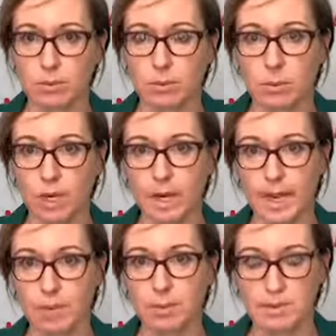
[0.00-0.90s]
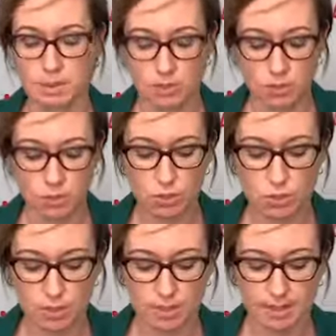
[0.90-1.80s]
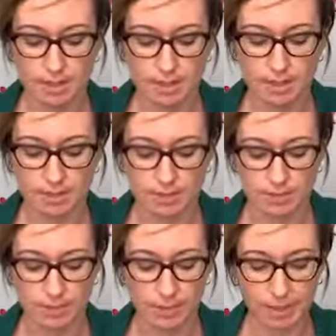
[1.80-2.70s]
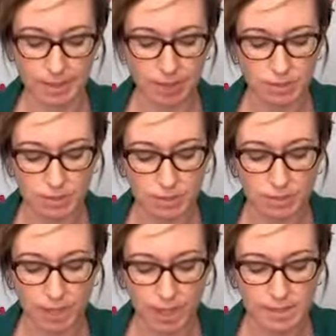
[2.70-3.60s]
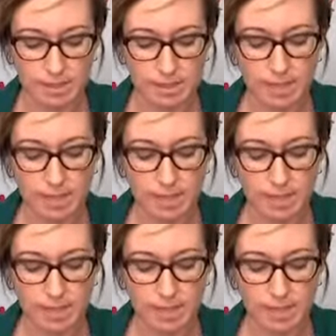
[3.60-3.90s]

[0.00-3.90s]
what happens to these things if something happens to us,